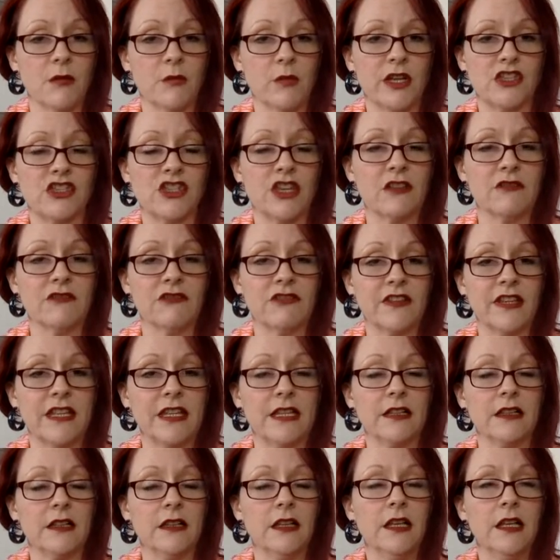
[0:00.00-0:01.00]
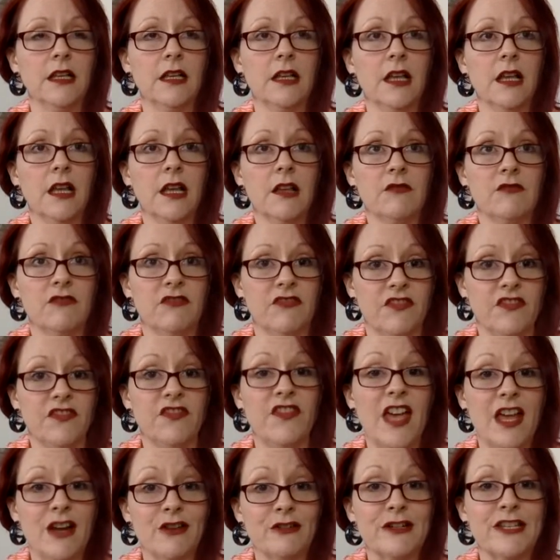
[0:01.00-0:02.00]
which can feel
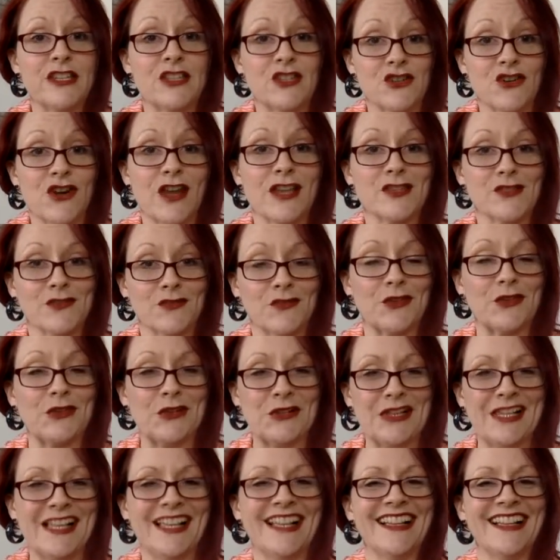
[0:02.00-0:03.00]
very stressful